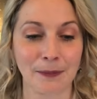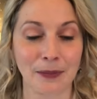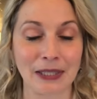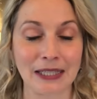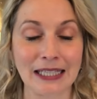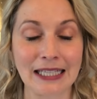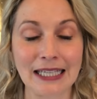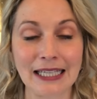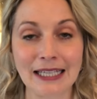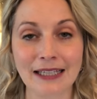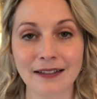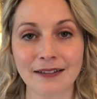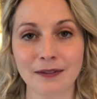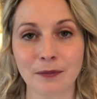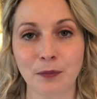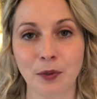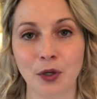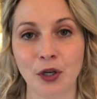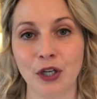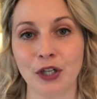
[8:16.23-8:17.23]
Please
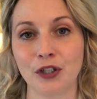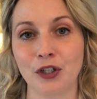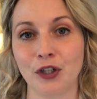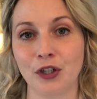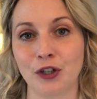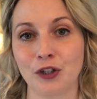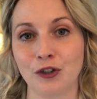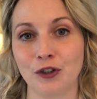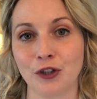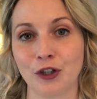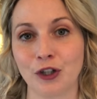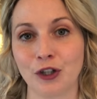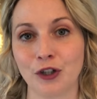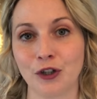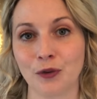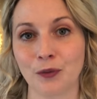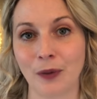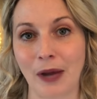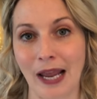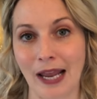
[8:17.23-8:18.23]
put
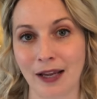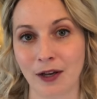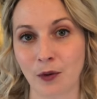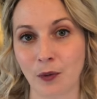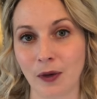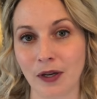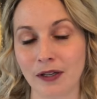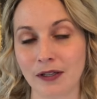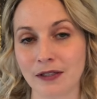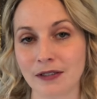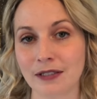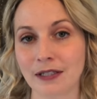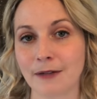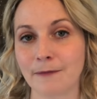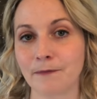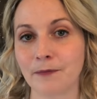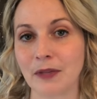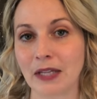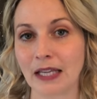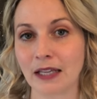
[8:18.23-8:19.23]
your rag quilt
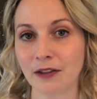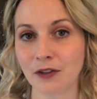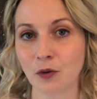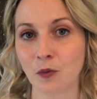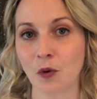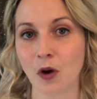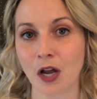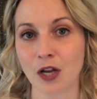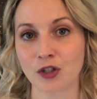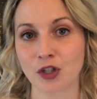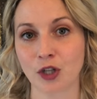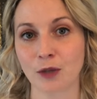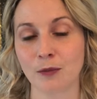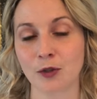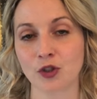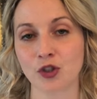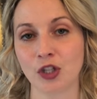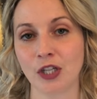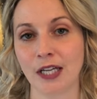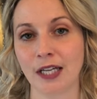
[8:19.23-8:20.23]
in the washing
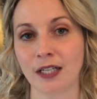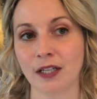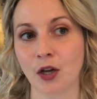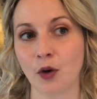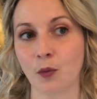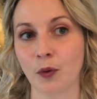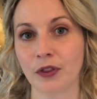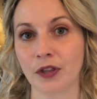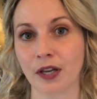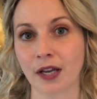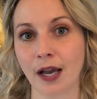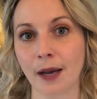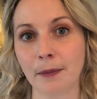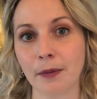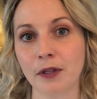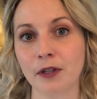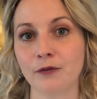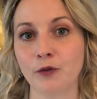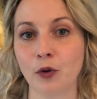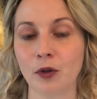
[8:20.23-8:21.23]
machine with a
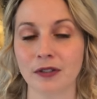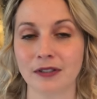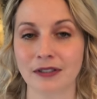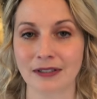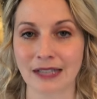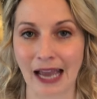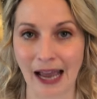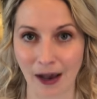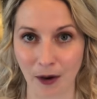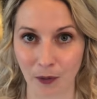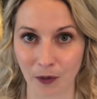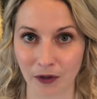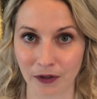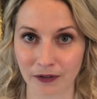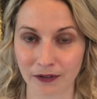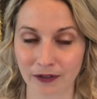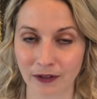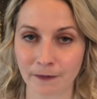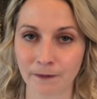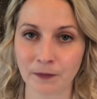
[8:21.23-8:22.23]
couple of old
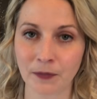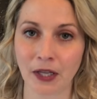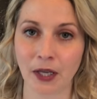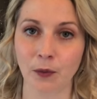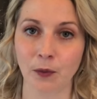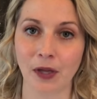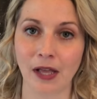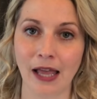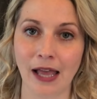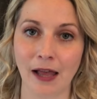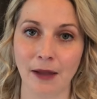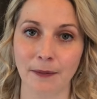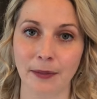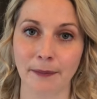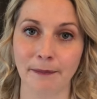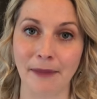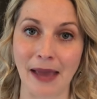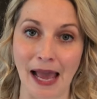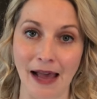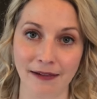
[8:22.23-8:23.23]
towels. It will help
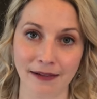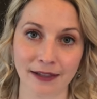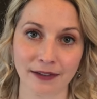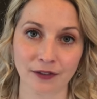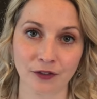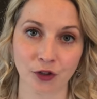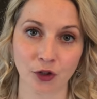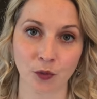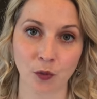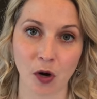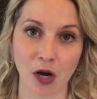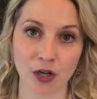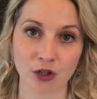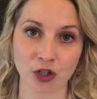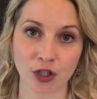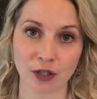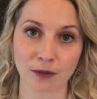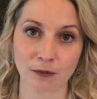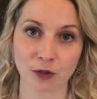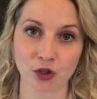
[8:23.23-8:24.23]
balance your
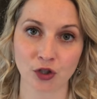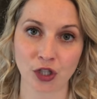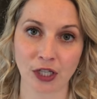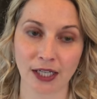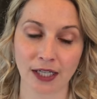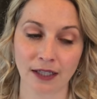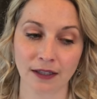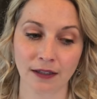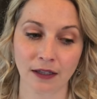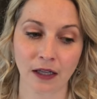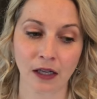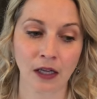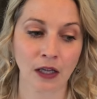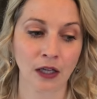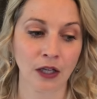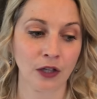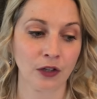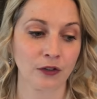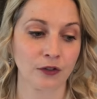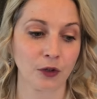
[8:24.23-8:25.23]
washing machine
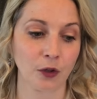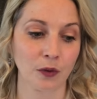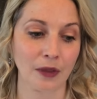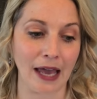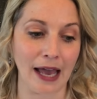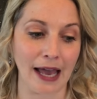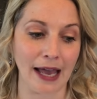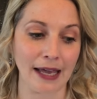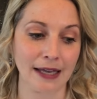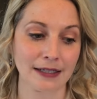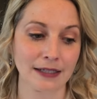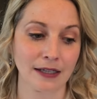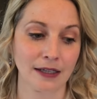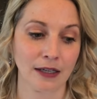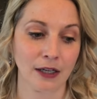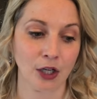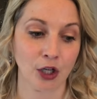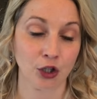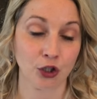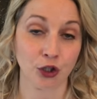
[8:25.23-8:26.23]
so that
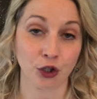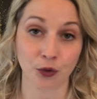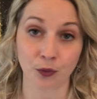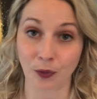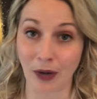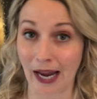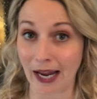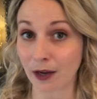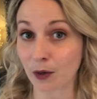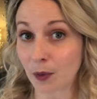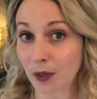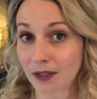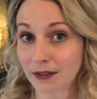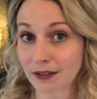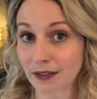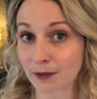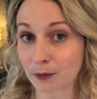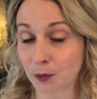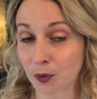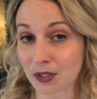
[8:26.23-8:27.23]
your rag
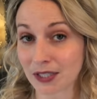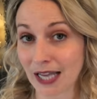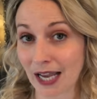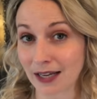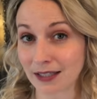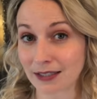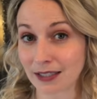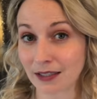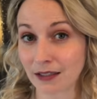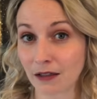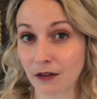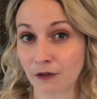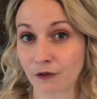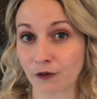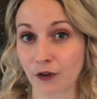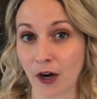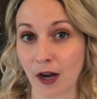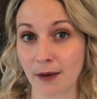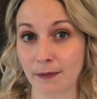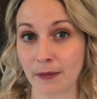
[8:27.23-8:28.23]
quilt is protected
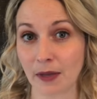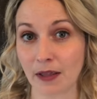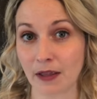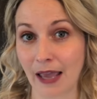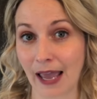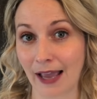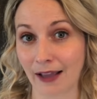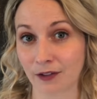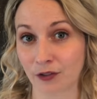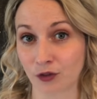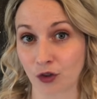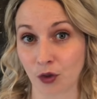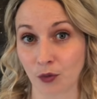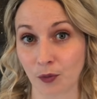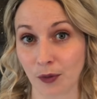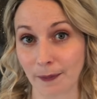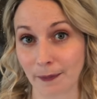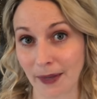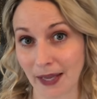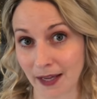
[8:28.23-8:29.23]
from extra
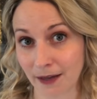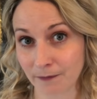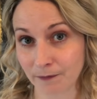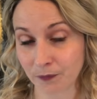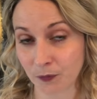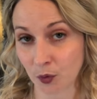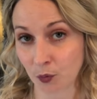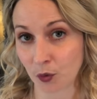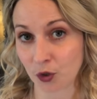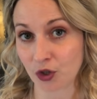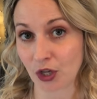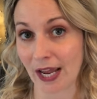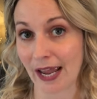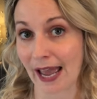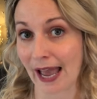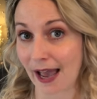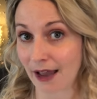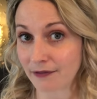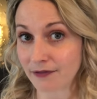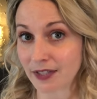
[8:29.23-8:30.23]
ripping, which I
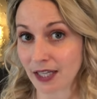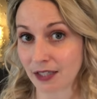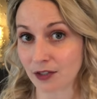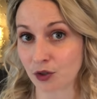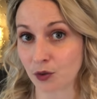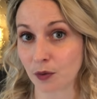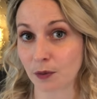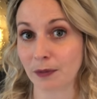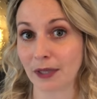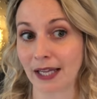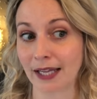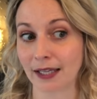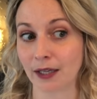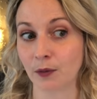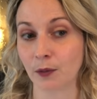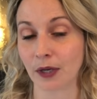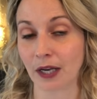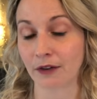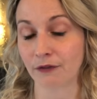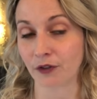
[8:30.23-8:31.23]
have done to a
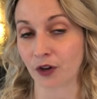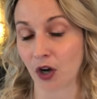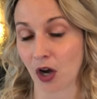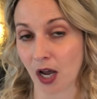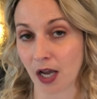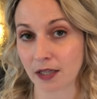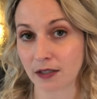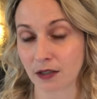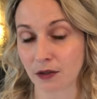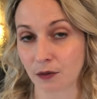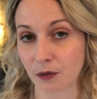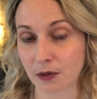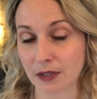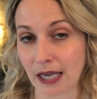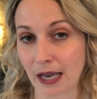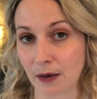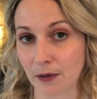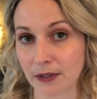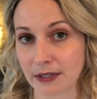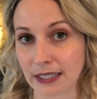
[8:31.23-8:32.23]
blanket when I forgot to throw
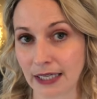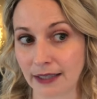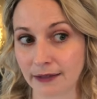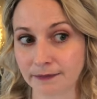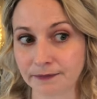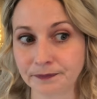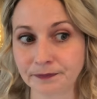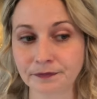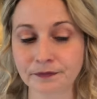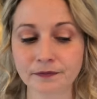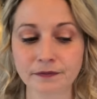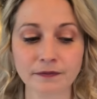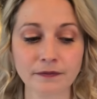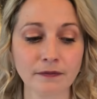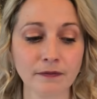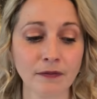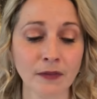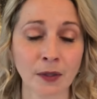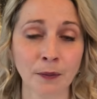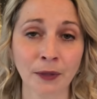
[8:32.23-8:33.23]
towels in.
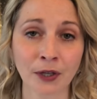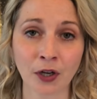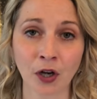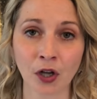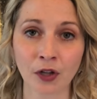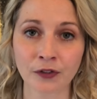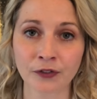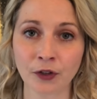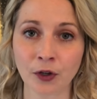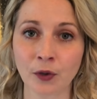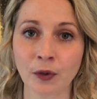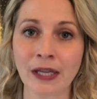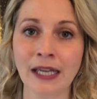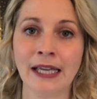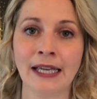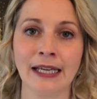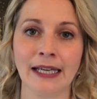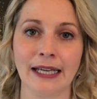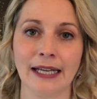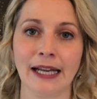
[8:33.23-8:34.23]
But also,
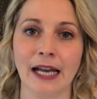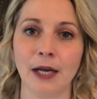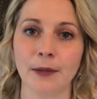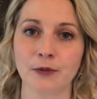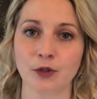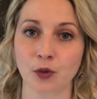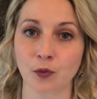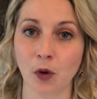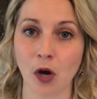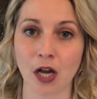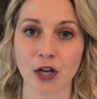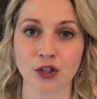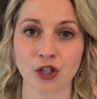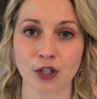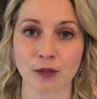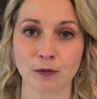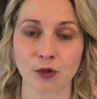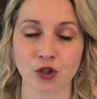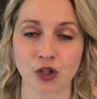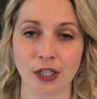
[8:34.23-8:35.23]
it helps your
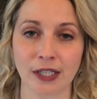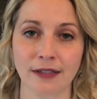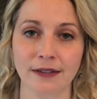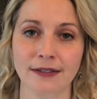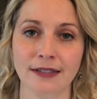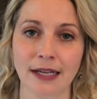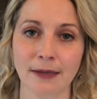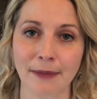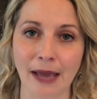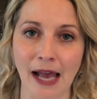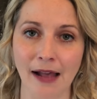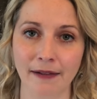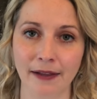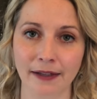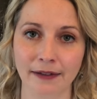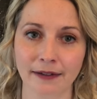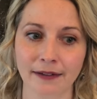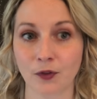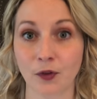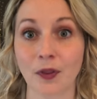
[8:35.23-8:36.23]
washing machine stay
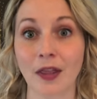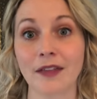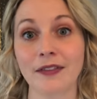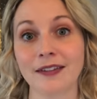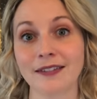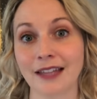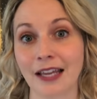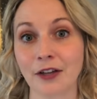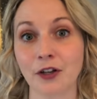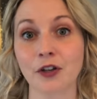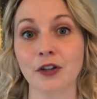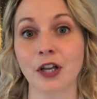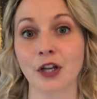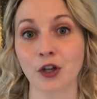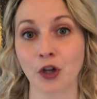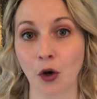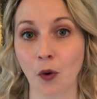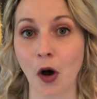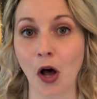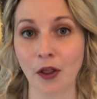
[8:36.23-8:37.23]
balanced so that the cycle
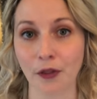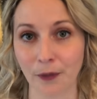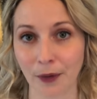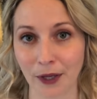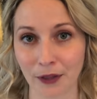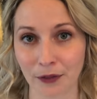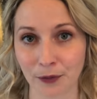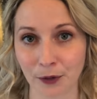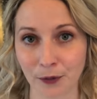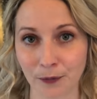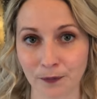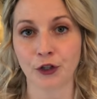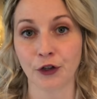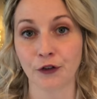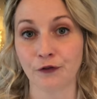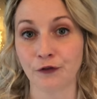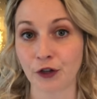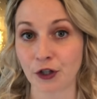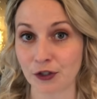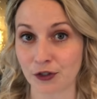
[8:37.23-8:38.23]
can go all the way through. Your
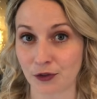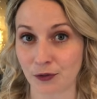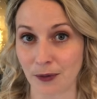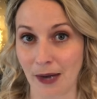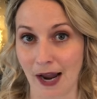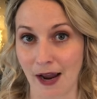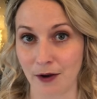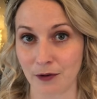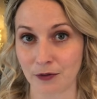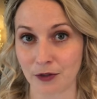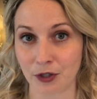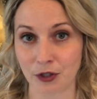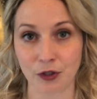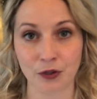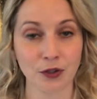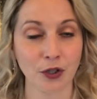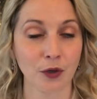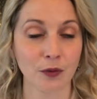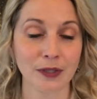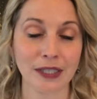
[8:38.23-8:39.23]
first round,
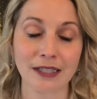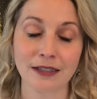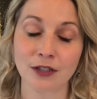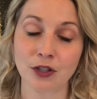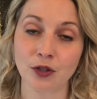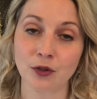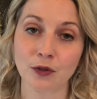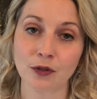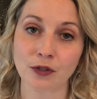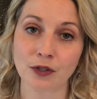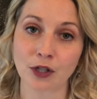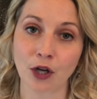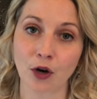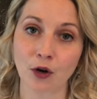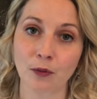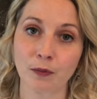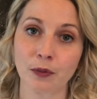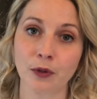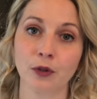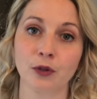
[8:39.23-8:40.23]
you don't need to use
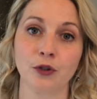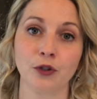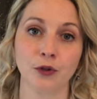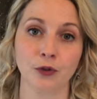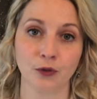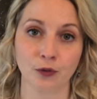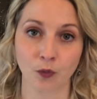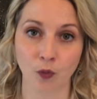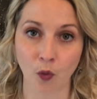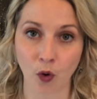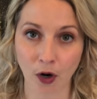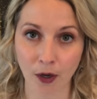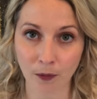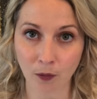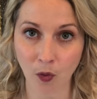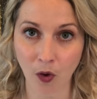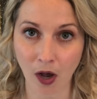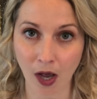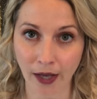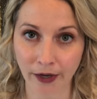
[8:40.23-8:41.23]
soap, use warm
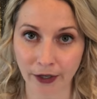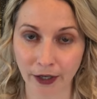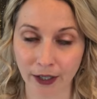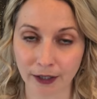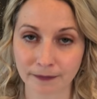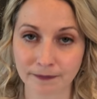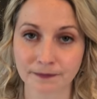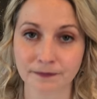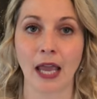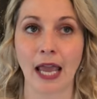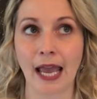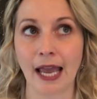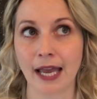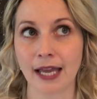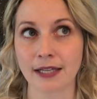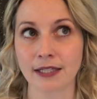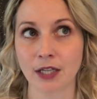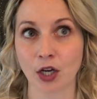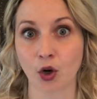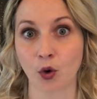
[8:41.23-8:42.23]
water
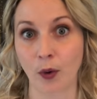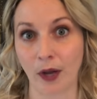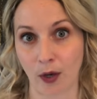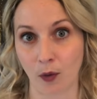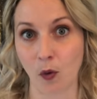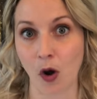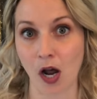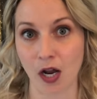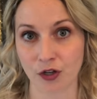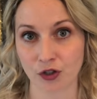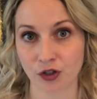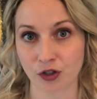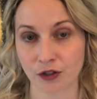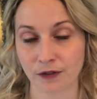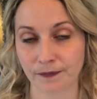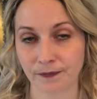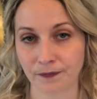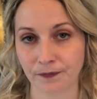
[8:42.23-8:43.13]
and a quick wash.